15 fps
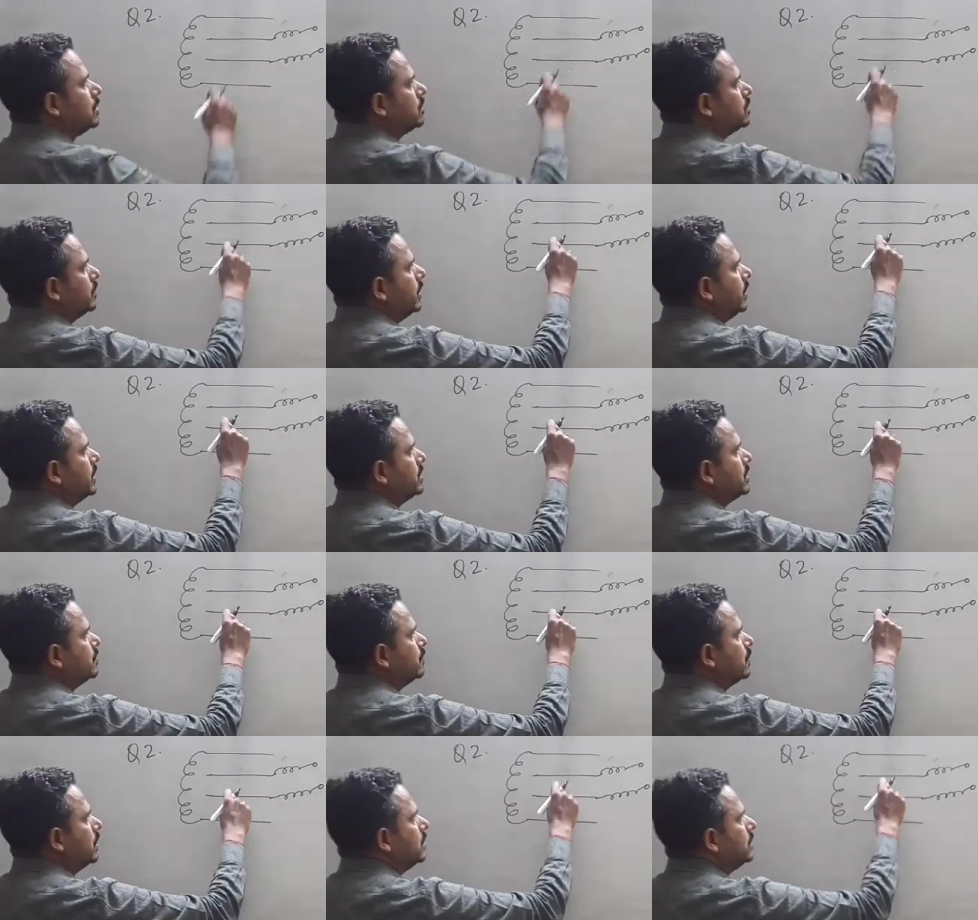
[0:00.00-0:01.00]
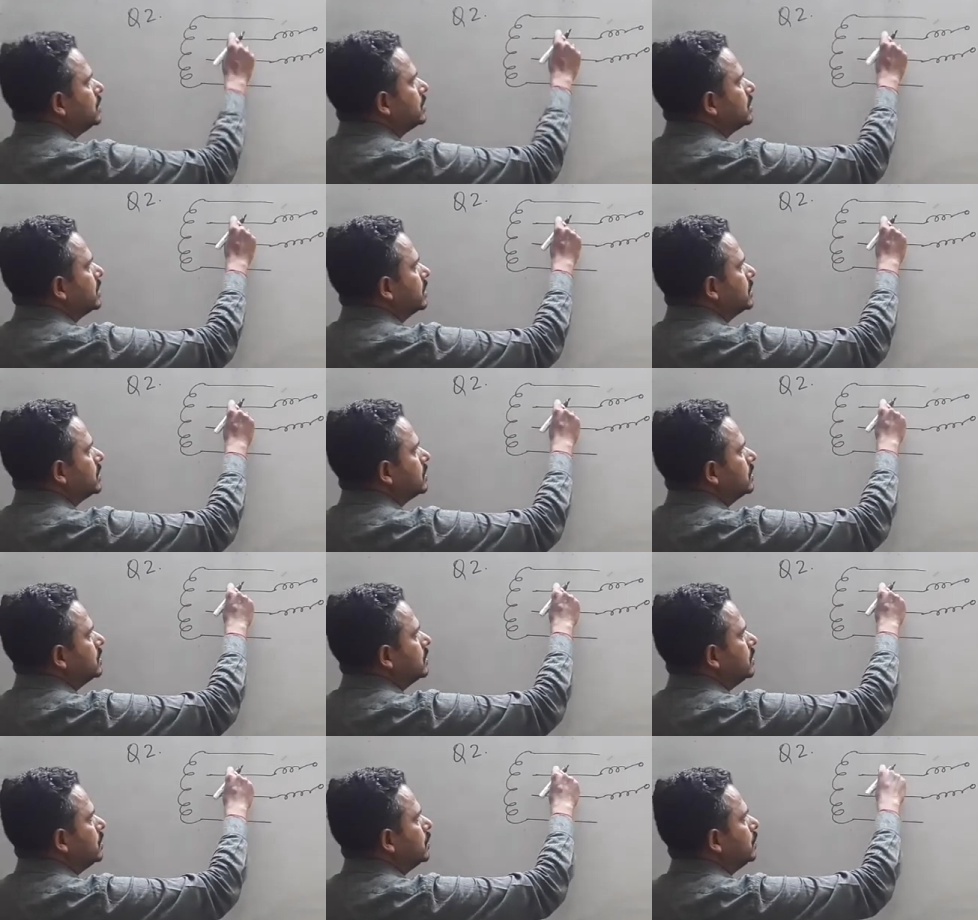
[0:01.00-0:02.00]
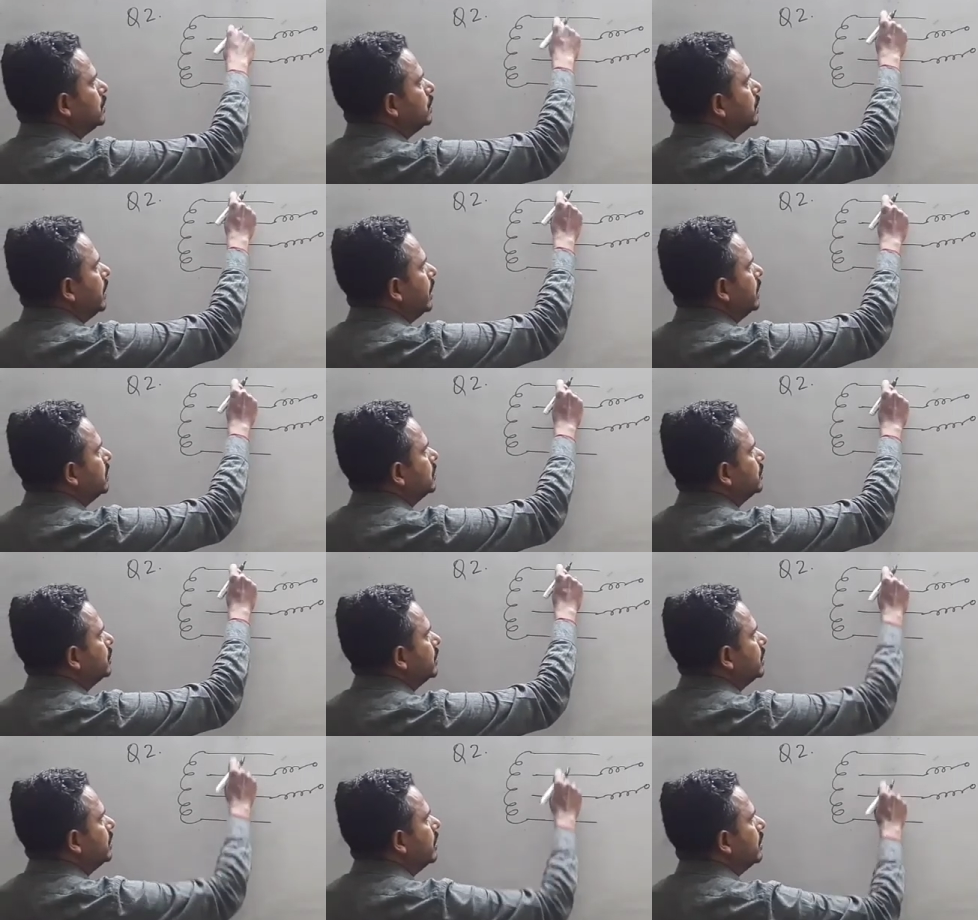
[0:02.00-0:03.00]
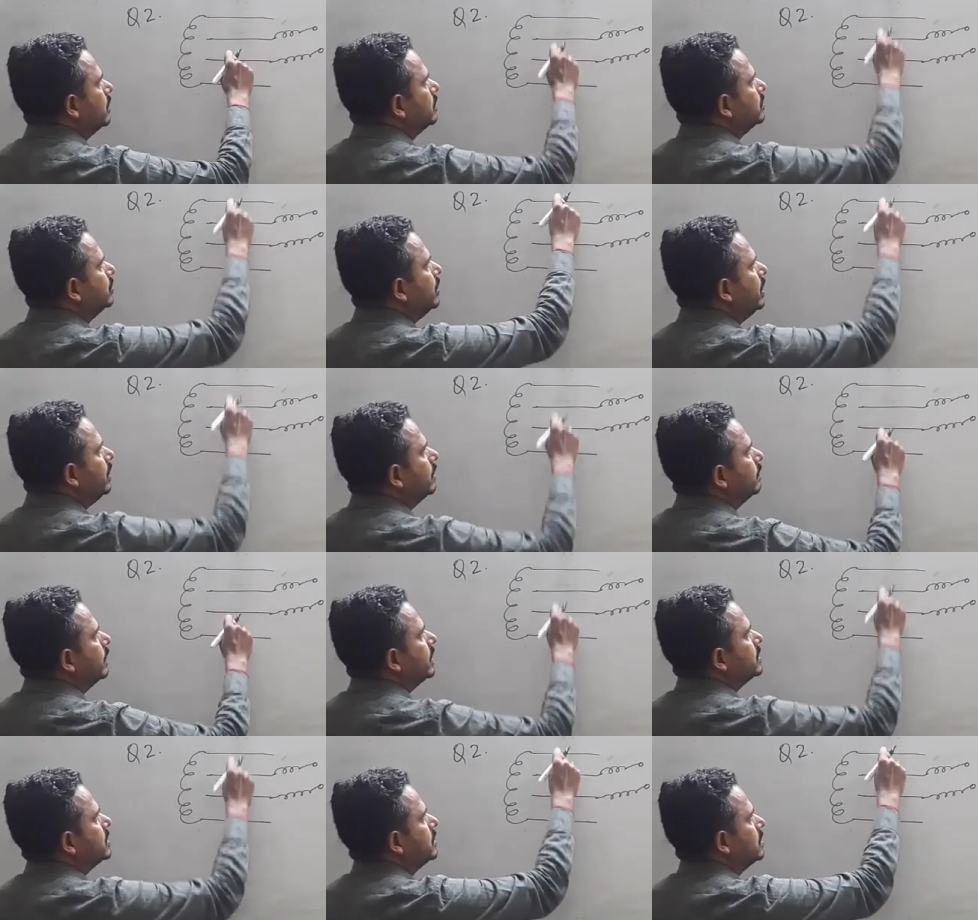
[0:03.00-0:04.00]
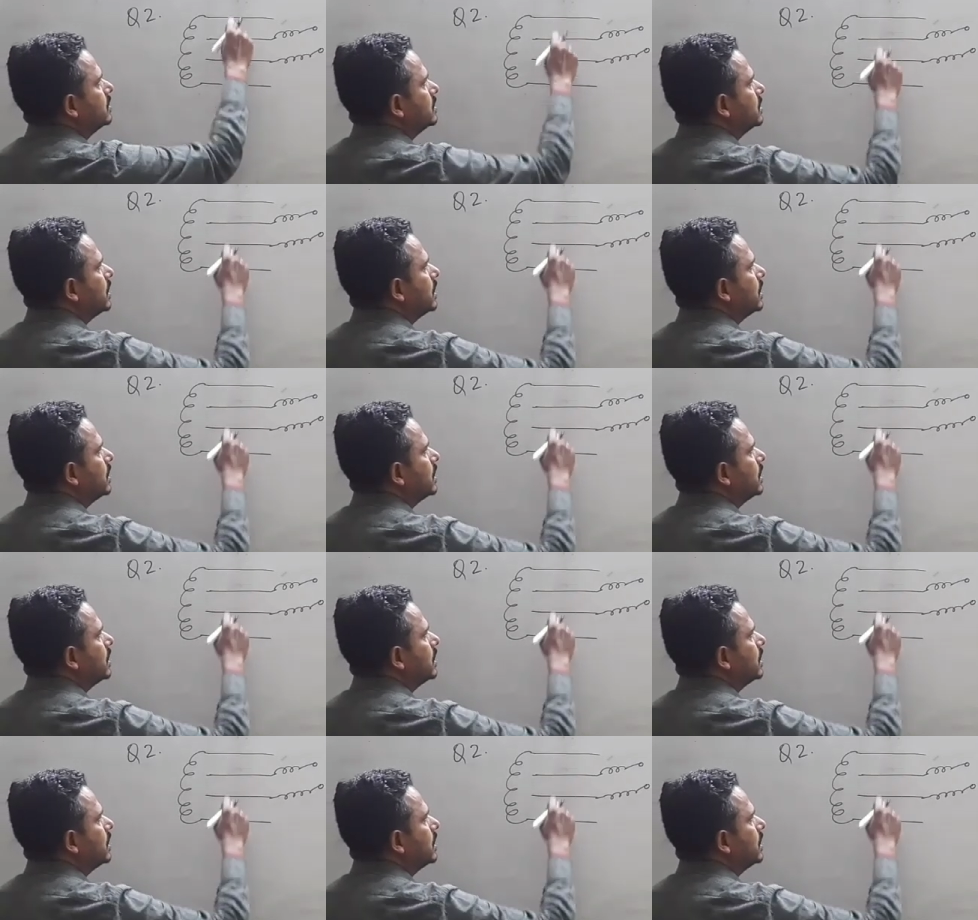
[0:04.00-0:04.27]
So that is 1, 2 and 3. There are three capacitors